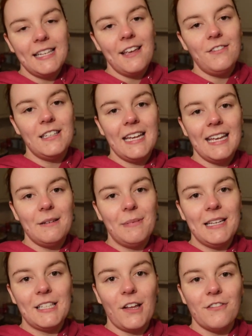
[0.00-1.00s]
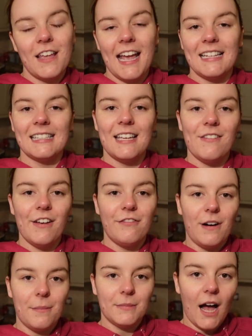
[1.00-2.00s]
If you did, please don't forget to give it a
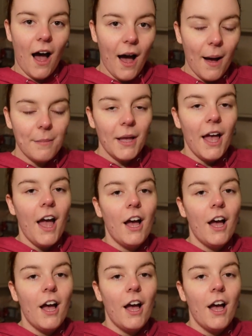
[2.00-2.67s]
thumbs up.